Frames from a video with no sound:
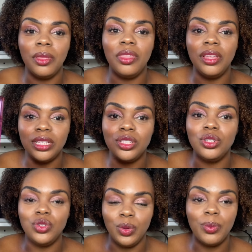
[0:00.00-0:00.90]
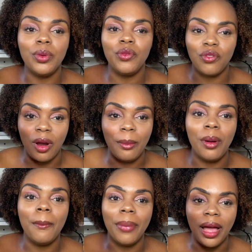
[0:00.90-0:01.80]
this dupe from
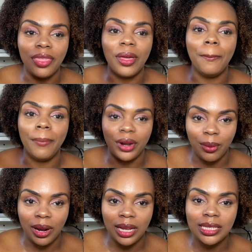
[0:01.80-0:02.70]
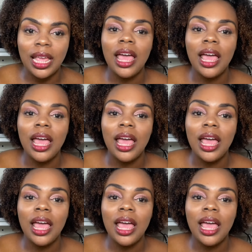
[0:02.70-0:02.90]
Bath & Body Works.